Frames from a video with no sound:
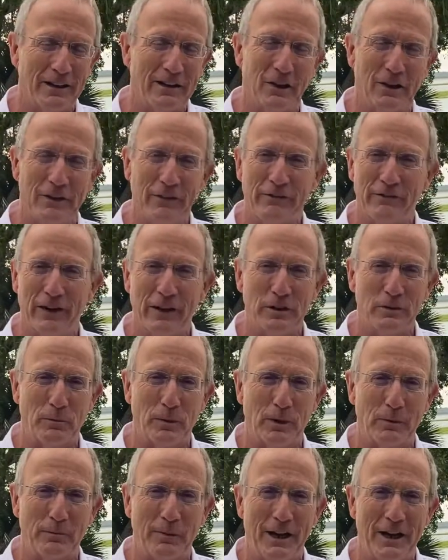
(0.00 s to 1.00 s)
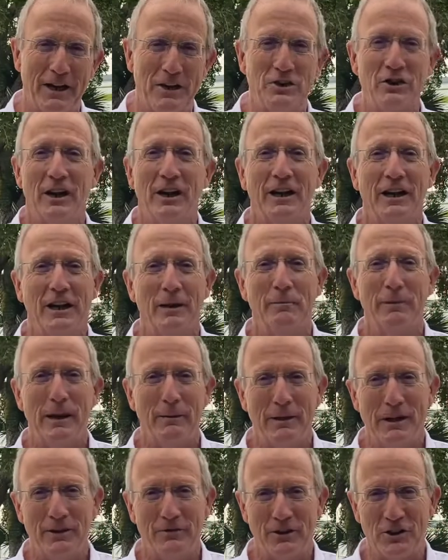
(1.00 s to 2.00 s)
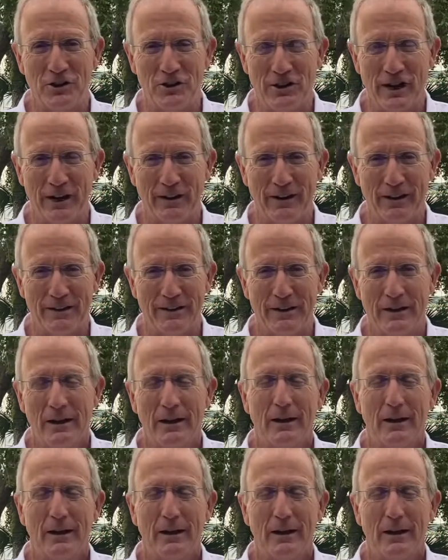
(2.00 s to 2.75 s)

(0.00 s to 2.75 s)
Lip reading: it on the Facebook page and maybe even share it.